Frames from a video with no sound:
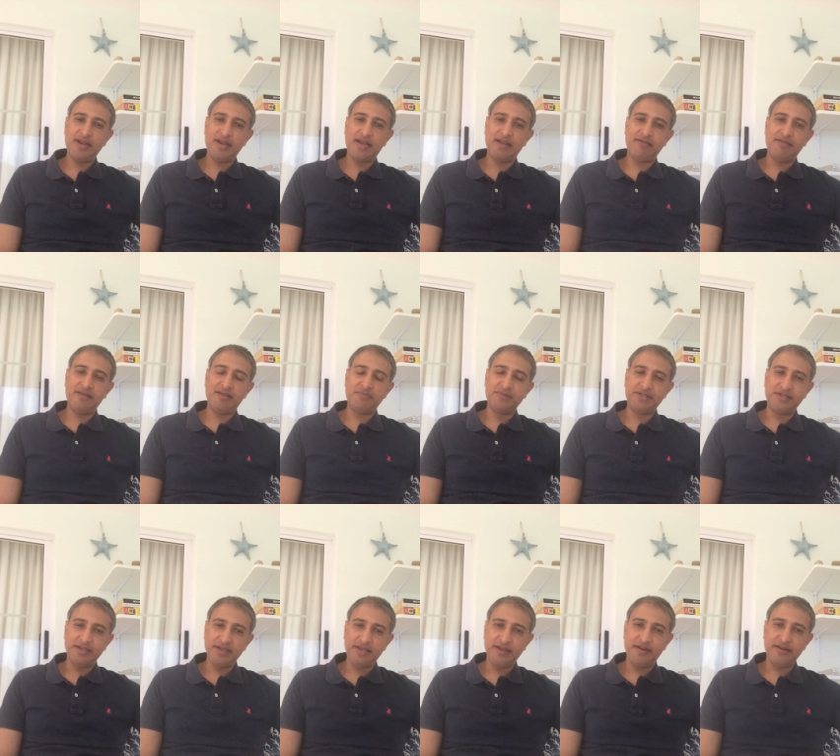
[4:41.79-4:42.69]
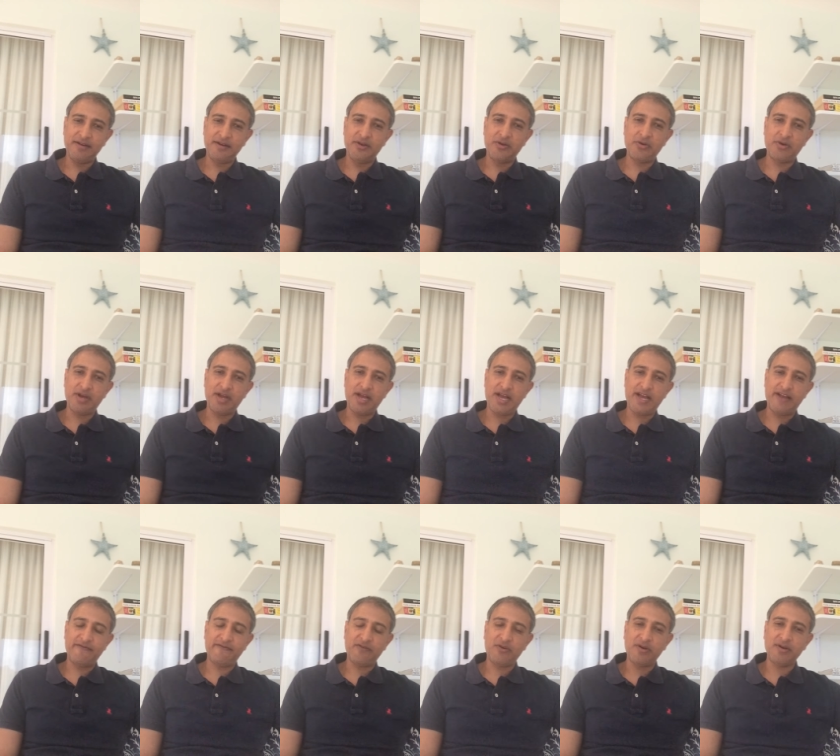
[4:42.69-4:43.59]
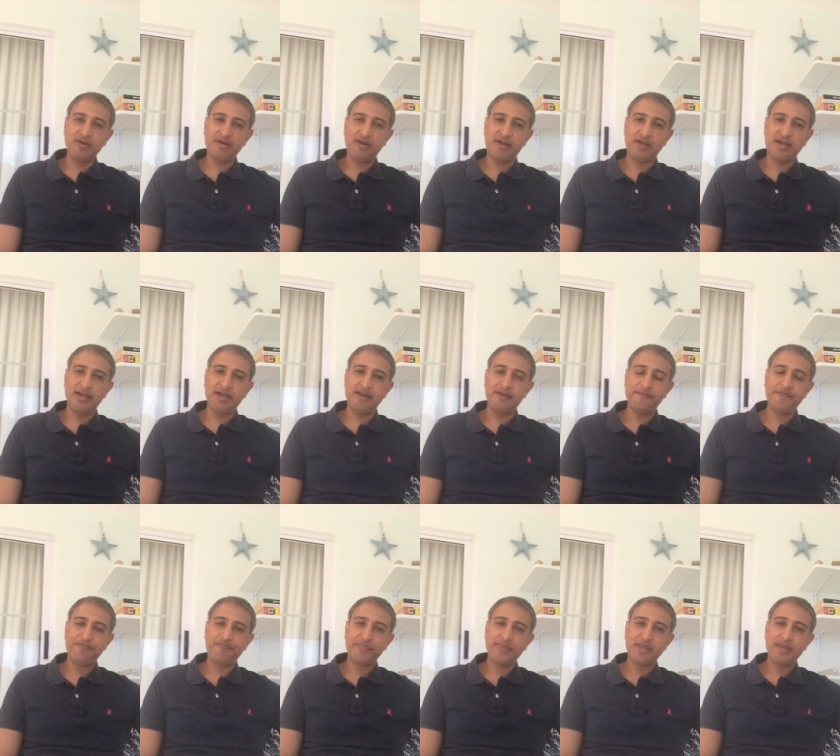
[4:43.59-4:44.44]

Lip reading: in the material you have online